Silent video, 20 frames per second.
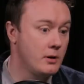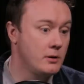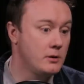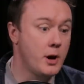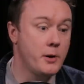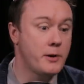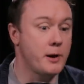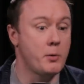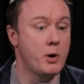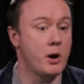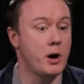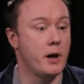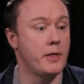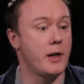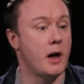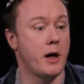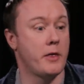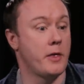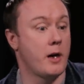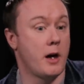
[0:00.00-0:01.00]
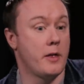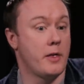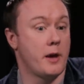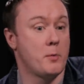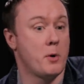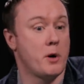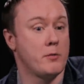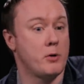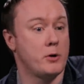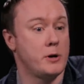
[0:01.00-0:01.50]
Maybe no, they were, and, and, they
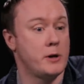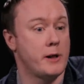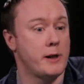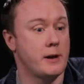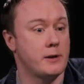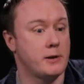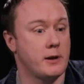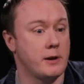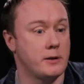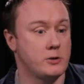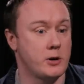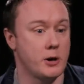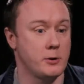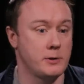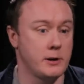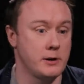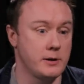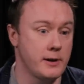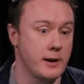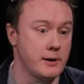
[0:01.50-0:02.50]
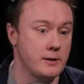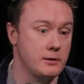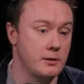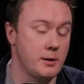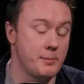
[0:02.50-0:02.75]
weren't wrong. You know, that, that show did that.